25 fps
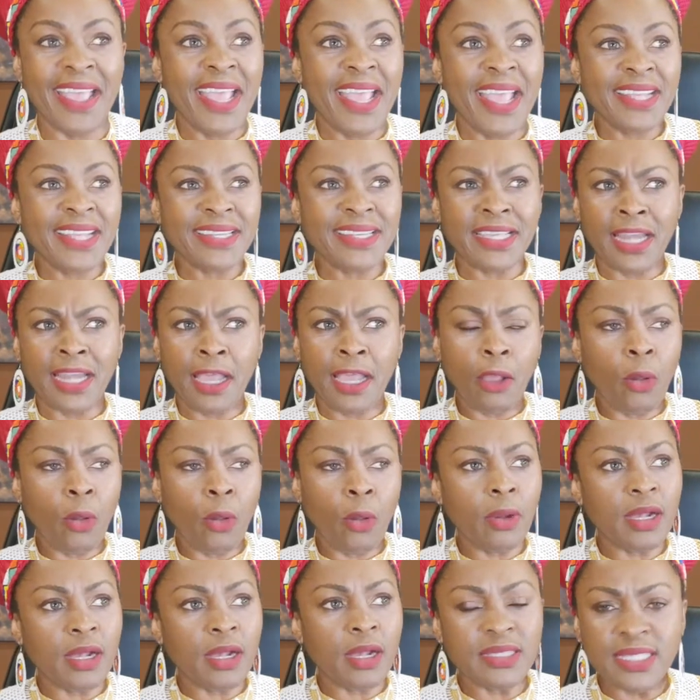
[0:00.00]
They're like, who
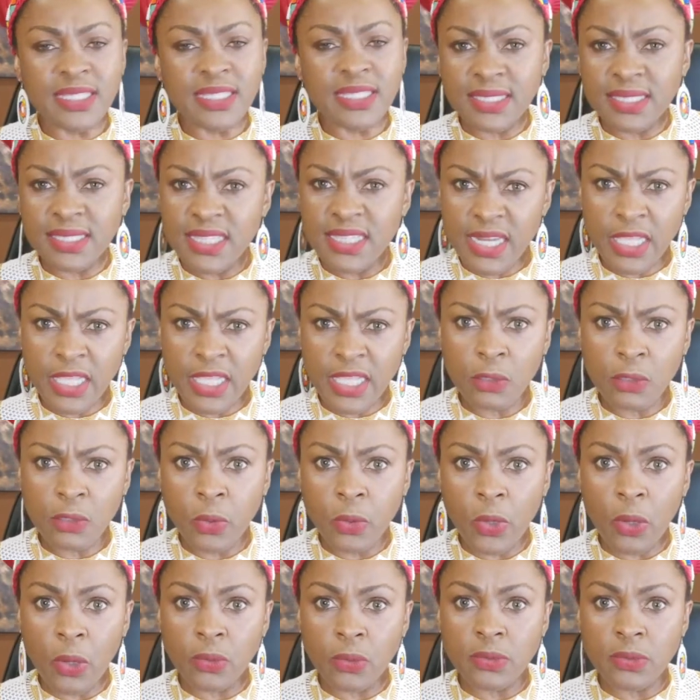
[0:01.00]
are these
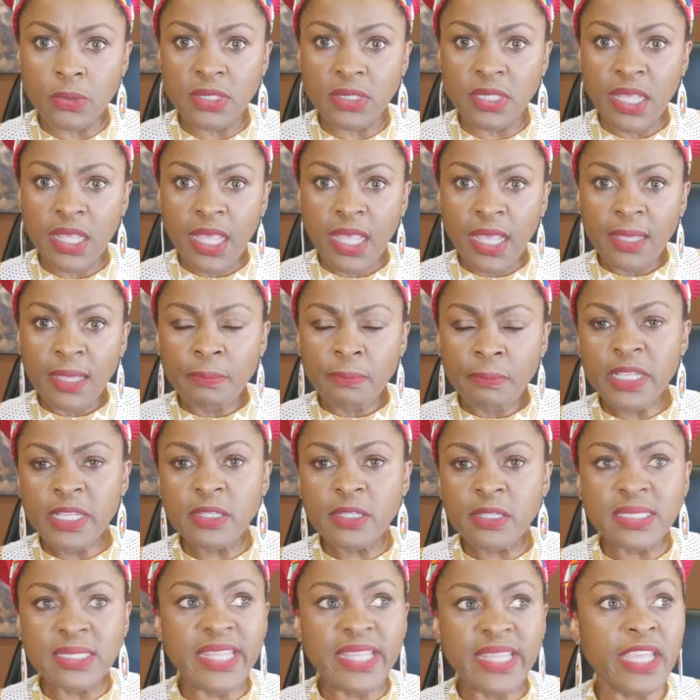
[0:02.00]
Negroes?
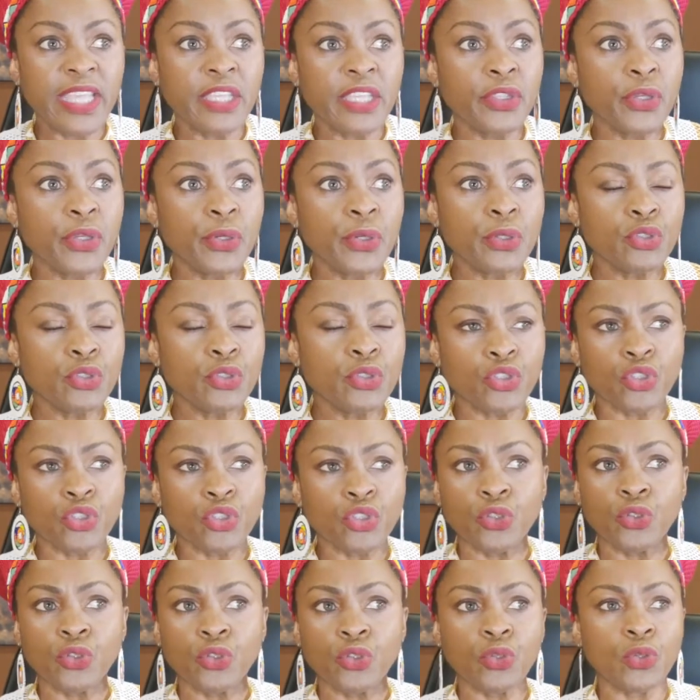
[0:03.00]
Because they used
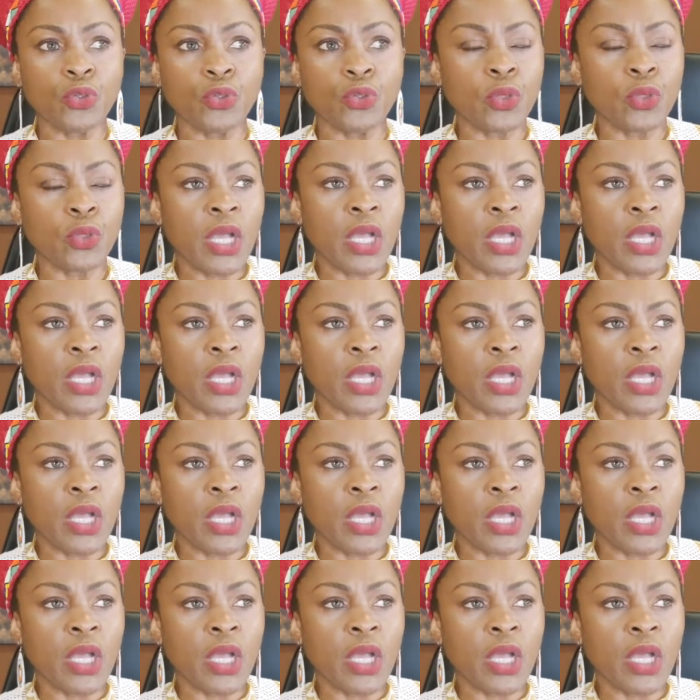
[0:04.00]
to